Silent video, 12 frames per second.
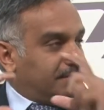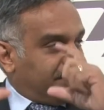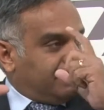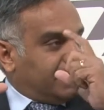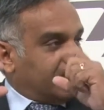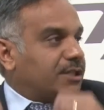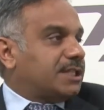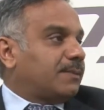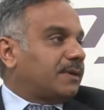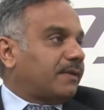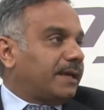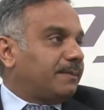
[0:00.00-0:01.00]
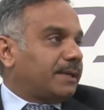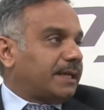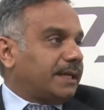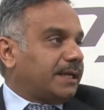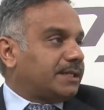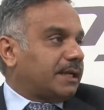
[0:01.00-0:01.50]
the concept of
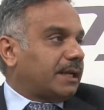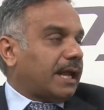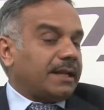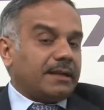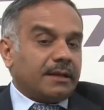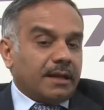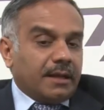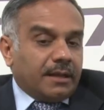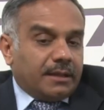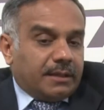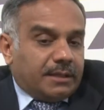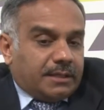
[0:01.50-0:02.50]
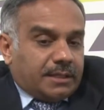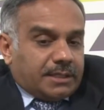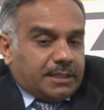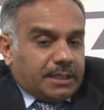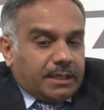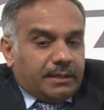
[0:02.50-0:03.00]
hyperconnection, and there is